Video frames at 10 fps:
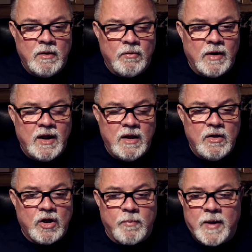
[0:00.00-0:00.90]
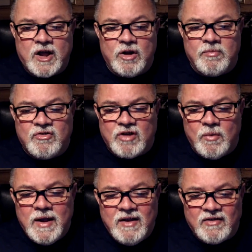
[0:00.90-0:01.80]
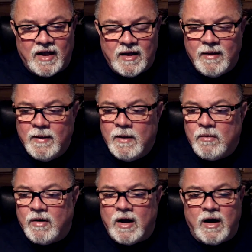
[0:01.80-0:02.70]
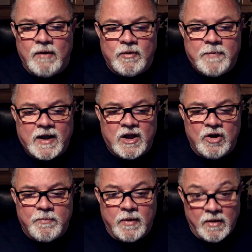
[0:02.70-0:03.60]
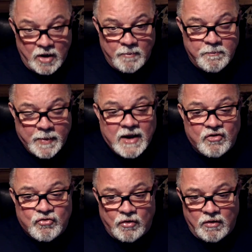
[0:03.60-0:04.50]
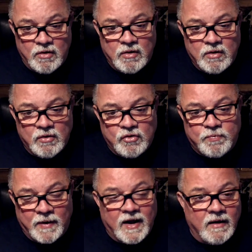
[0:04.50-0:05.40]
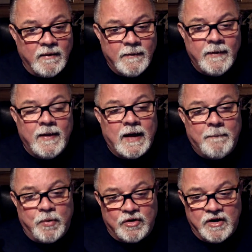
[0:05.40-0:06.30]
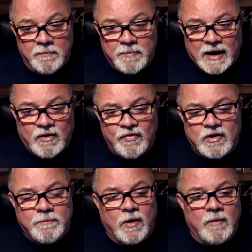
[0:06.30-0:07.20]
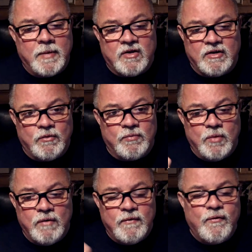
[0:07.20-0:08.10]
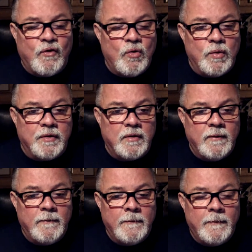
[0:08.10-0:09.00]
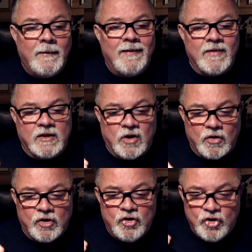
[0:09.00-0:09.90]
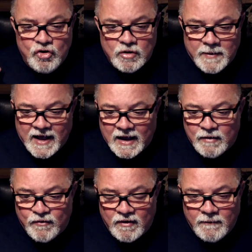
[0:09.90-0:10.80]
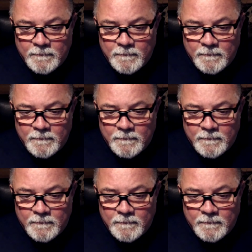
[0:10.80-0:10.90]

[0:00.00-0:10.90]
right? You could pick it up so easy, right? I was picking up a big, strong Springer and putting it back on the spot because it was moving forward. The dog knew the behavior.